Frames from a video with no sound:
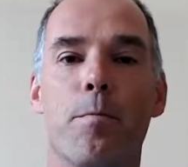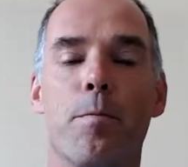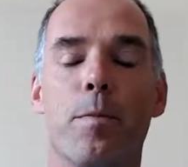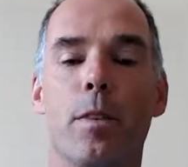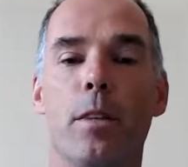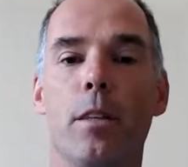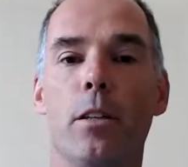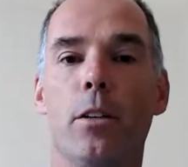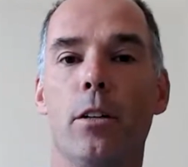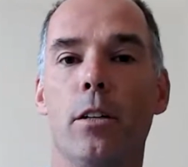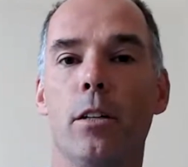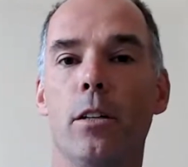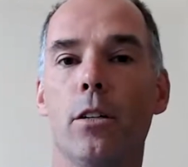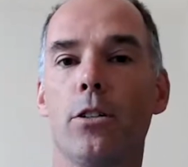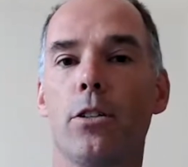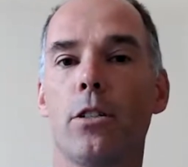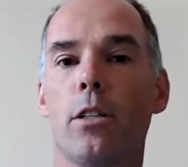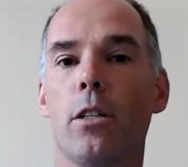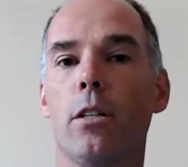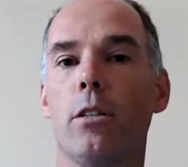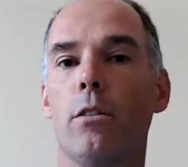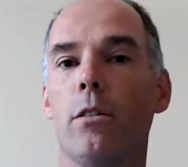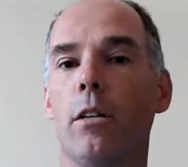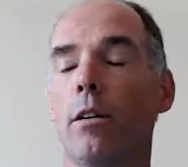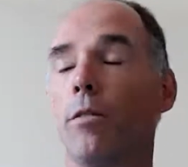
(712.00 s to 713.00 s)
You can
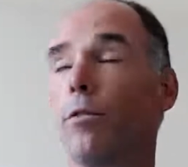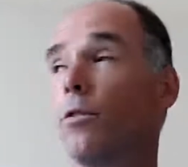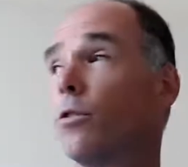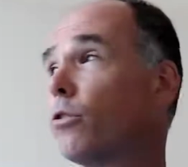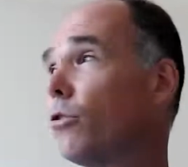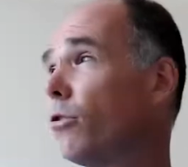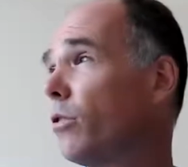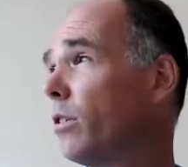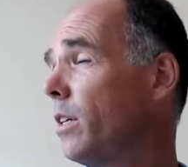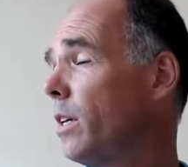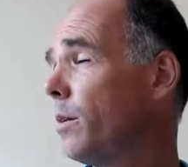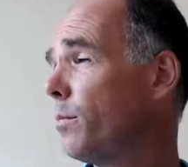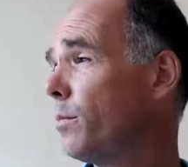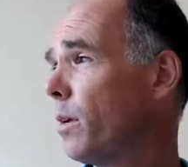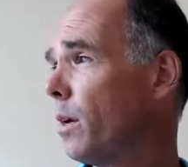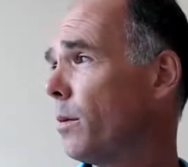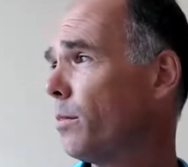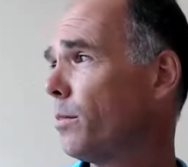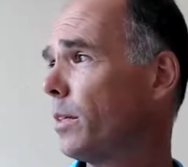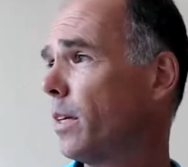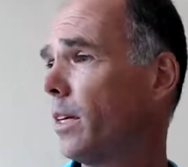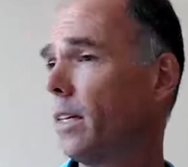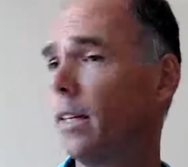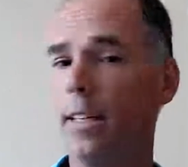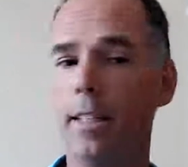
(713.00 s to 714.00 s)
also, to keep
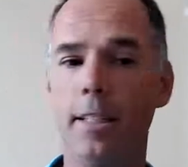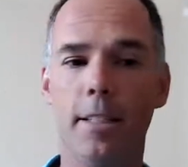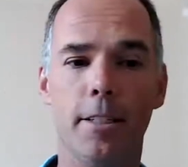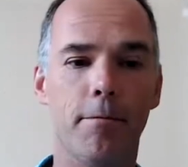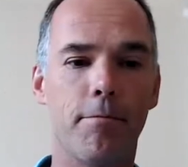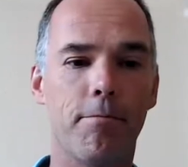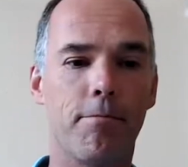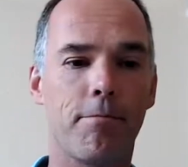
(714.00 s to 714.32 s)
updated.